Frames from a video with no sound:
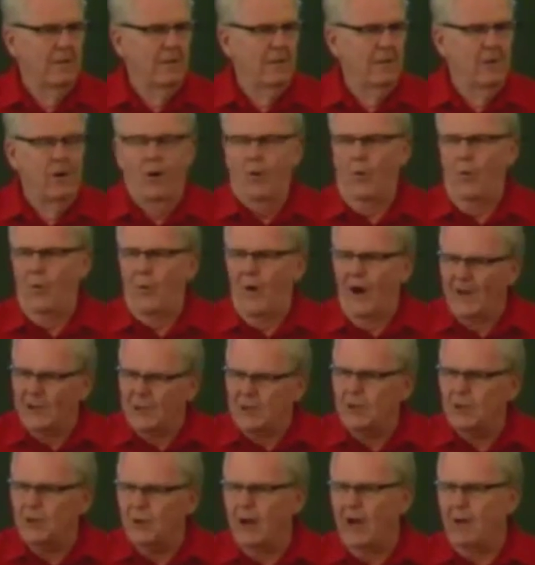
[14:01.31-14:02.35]
Why
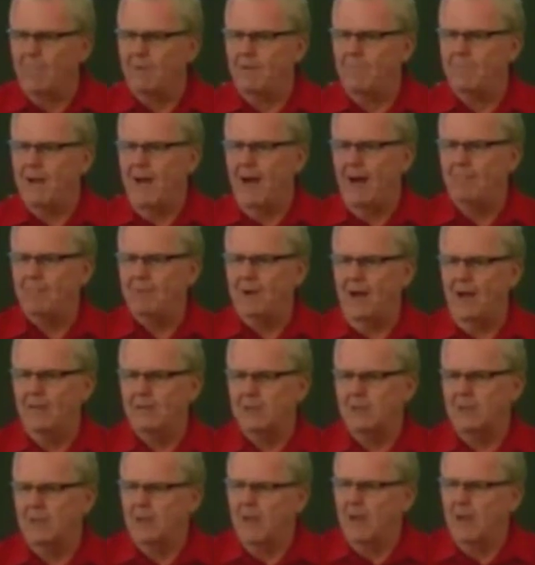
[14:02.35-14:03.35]
should I be baptized? It,